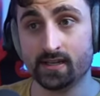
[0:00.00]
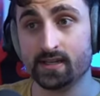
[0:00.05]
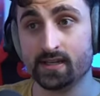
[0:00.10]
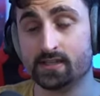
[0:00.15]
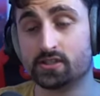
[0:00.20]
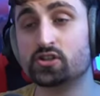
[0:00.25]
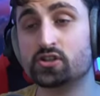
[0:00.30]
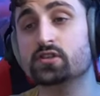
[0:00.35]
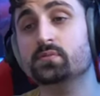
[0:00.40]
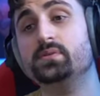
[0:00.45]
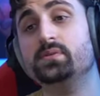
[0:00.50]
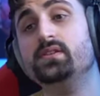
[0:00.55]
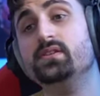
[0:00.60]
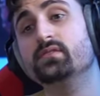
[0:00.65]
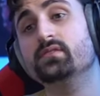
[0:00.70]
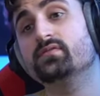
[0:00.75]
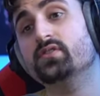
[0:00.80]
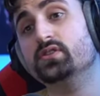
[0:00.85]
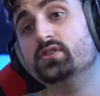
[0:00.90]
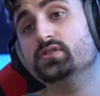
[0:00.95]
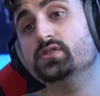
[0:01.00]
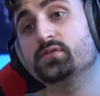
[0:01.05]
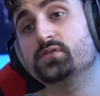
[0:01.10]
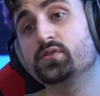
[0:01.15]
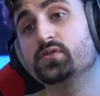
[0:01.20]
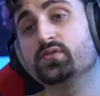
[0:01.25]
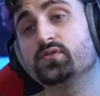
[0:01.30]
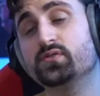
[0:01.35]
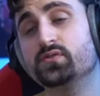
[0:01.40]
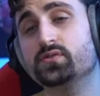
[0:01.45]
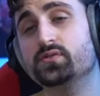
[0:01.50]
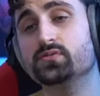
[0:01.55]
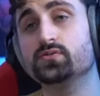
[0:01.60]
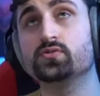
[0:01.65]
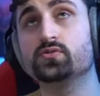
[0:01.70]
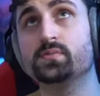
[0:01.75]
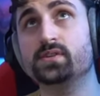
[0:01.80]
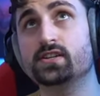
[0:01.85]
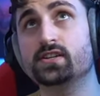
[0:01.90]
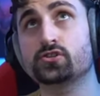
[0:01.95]
It's going to be very difficult for you
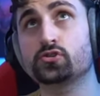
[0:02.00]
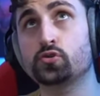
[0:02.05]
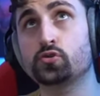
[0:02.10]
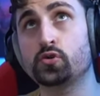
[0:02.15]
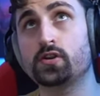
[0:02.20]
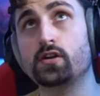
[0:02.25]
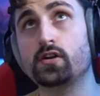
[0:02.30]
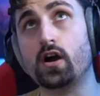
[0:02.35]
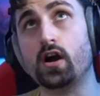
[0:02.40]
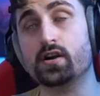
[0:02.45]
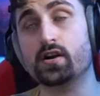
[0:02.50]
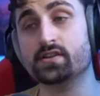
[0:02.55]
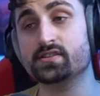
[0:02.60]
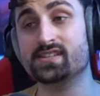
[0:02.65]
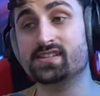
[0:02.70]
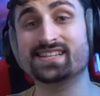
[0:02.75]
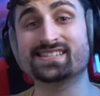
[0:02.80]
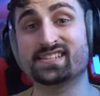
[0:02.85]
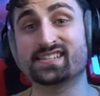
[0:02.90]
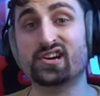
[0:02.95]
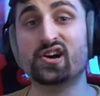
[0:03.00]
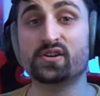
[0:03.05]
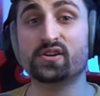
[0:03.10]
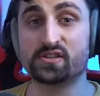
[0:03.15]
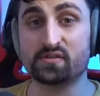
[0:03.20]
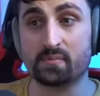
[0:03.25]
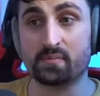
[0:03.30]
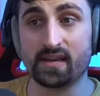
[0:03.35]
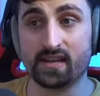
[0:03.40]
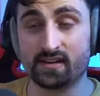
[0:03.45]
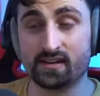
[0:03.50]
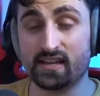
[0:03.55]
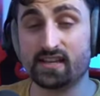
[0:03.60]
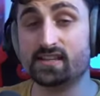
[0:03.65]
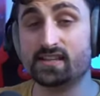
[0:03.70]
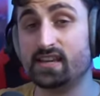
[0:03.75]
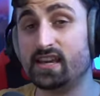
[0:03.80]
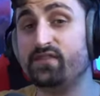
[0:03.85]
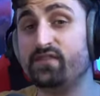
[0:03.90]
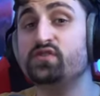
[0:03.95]
to be as good an artist as an artist main
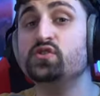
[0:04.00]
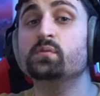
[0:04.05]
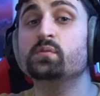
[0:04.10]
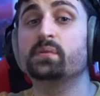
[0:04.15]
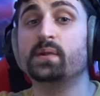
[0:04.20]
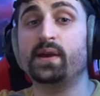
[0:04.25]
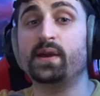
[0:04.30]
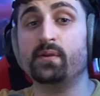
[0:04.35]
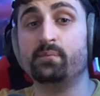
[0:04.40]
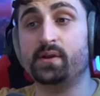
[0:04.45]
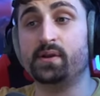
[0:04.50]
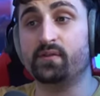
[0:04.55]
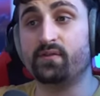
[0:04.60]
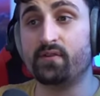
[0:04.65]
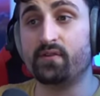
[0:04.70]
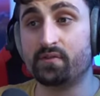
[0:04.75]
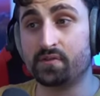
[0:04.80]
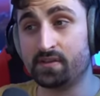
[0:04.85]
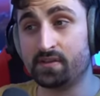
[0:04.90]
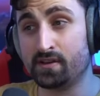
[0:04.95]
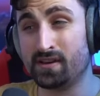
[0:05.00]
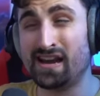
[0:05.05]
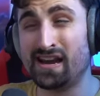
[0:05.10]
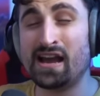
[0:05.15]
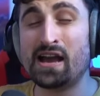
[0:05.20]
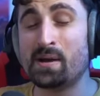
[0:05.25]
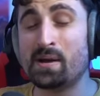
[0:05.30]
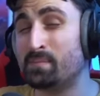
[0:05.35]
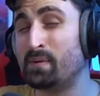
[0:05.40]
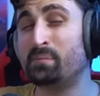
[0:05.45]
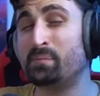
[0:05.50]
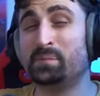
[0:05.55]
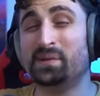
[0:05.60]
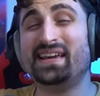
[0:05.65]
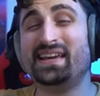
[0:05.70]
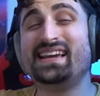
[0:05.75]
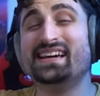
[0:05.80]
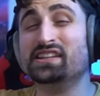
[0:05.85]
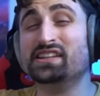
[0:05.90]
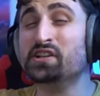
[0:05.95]
if you play a bit of everything. But
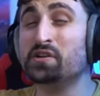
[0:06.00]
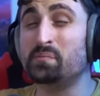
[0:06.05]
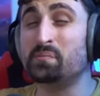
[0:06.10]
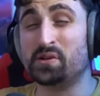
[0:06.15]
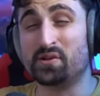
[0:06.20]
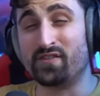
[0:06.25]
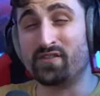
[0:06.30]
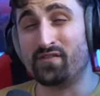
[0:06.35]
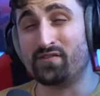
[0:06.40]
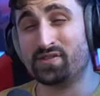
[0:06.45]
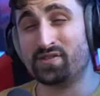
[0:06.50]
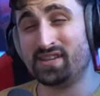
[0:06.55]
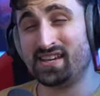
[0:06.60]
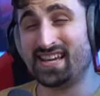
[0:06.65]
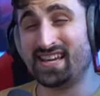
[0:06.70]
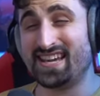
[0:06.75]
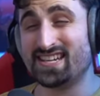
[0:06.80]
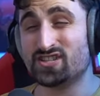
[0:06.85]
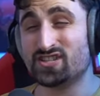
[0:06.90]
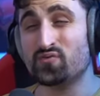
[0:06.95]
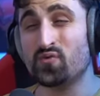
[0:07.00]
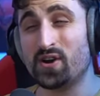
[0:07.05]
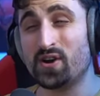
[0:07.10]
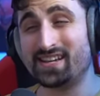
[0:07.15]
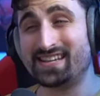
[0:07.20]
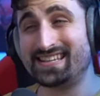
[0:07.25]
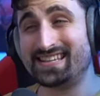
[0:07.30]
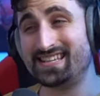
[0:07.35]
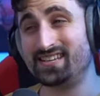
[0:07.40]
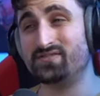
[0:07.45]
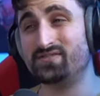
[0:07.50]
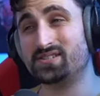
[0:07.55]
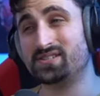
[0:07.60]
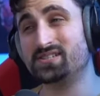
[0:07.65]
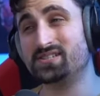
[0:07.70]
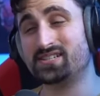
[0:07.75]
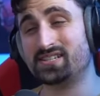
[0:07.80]
playing a little bit of everything is what gives this